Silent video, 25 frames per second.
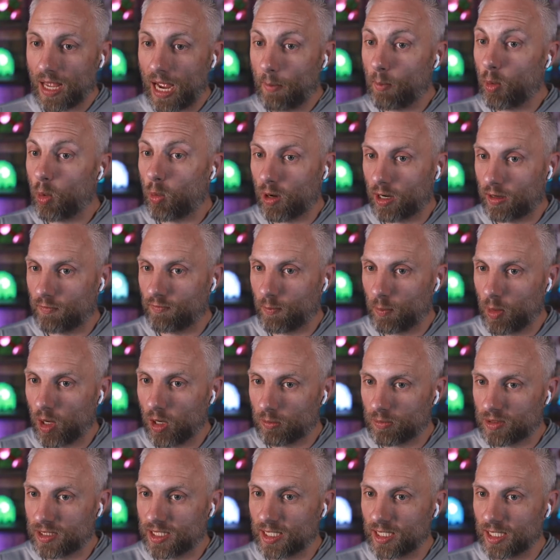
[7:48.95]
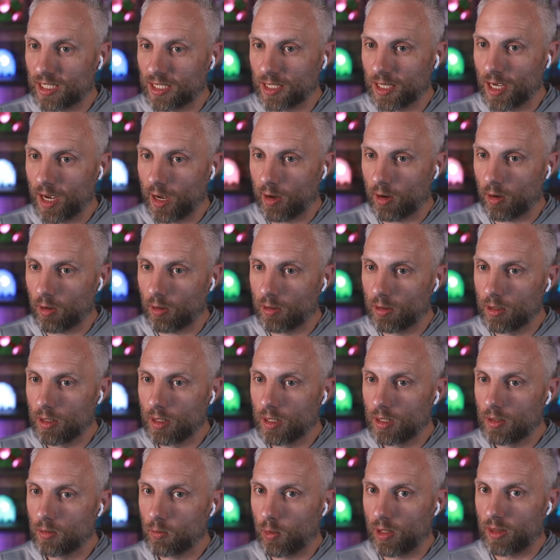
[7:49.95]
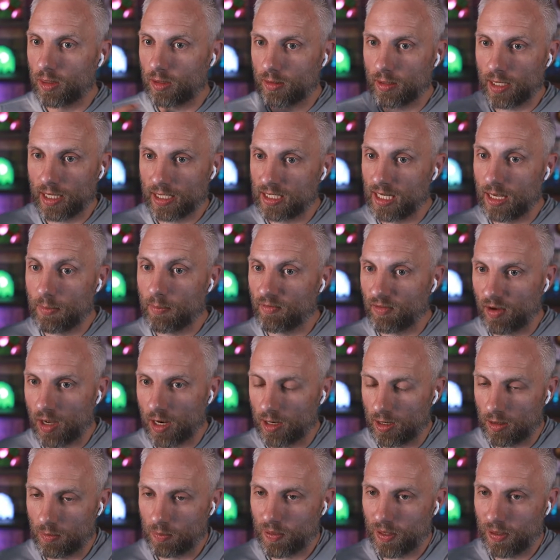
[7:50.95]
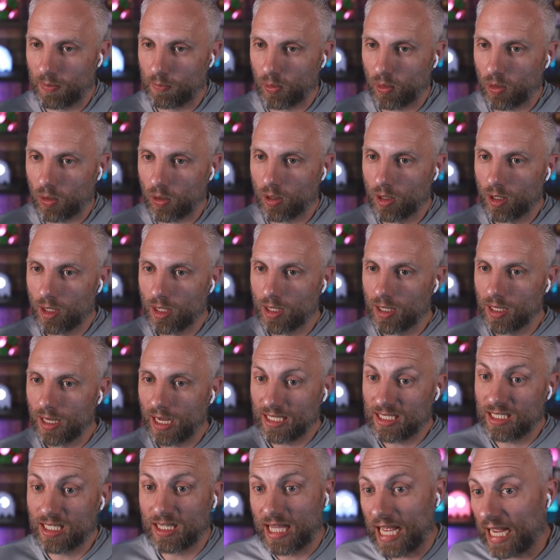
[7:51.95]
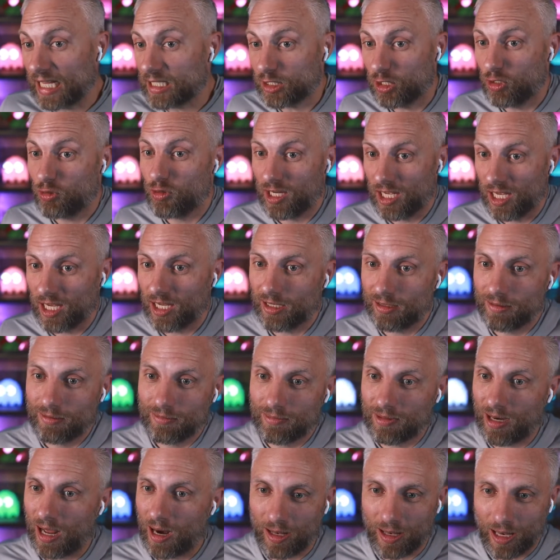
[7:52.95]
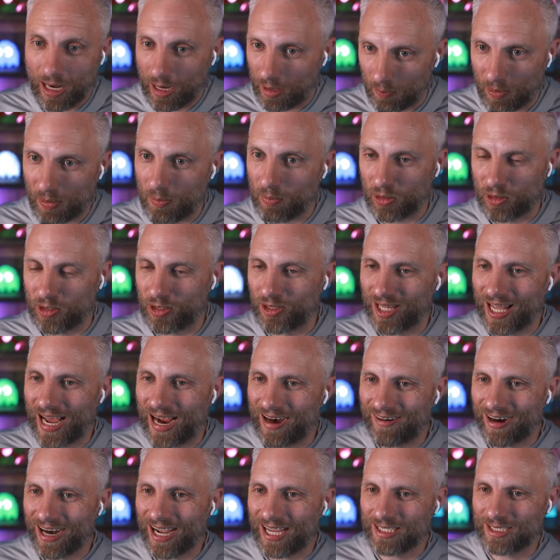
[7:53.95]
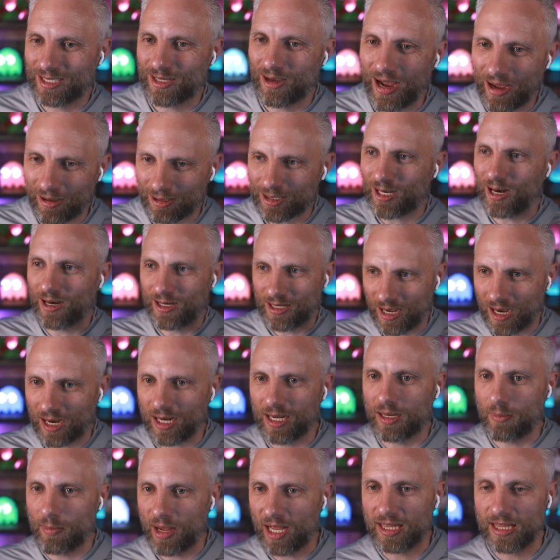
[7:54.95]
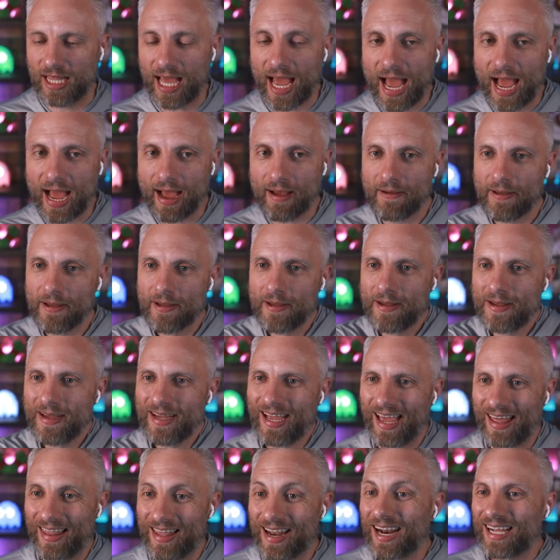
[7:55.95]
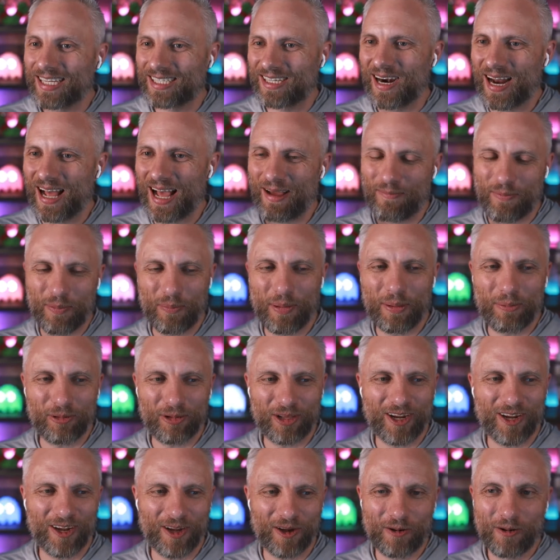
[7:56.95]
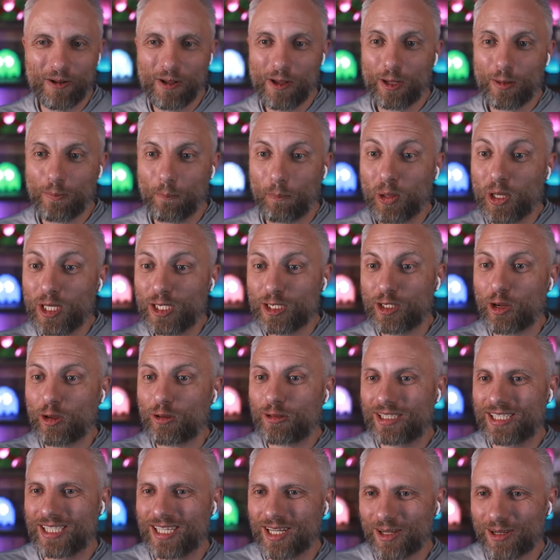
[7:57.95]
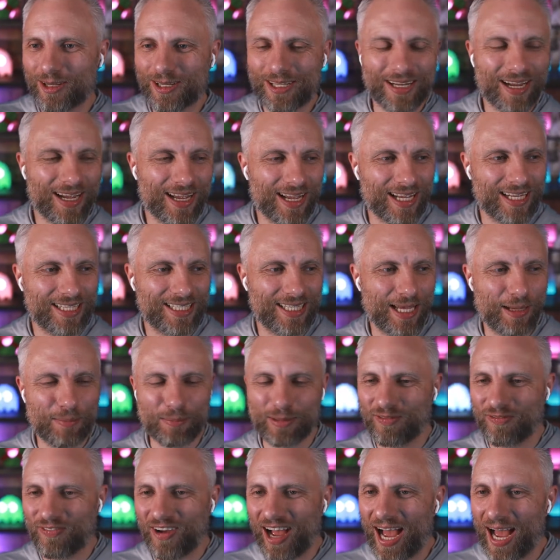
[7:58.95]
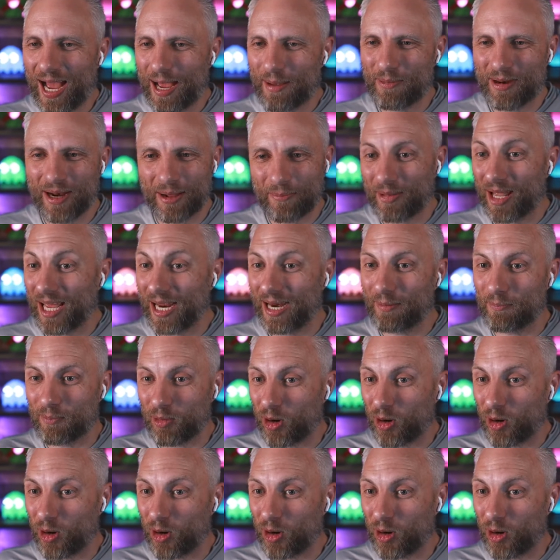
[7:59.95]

a work from home CEO with a team of 100 people. I said that's unique. Not a lot of people do that, right? So I'll start talking about that, and then I started having people go, please don't steal Tim's vibe. And I'm like, bro,